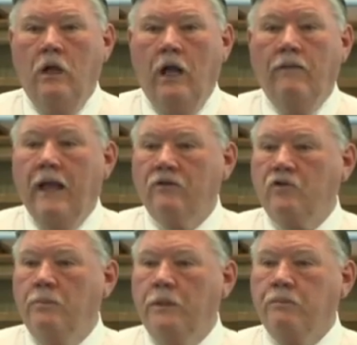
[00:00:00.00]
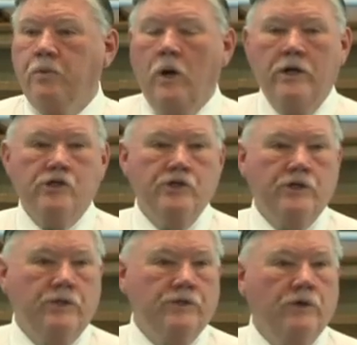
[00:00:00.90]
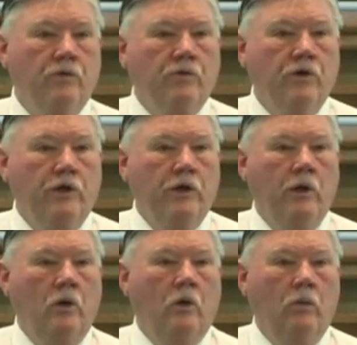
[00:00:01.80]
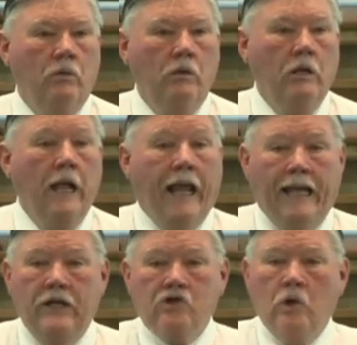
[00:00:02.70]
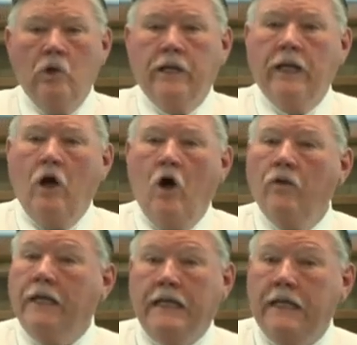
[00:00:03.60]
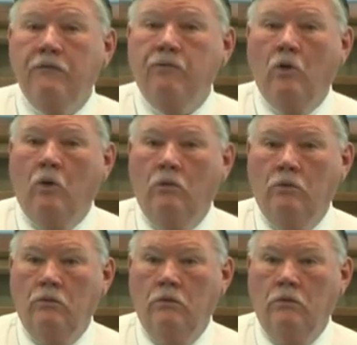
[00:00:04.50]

And that's going to be precious as silver and gold. And he's going to look at all the evil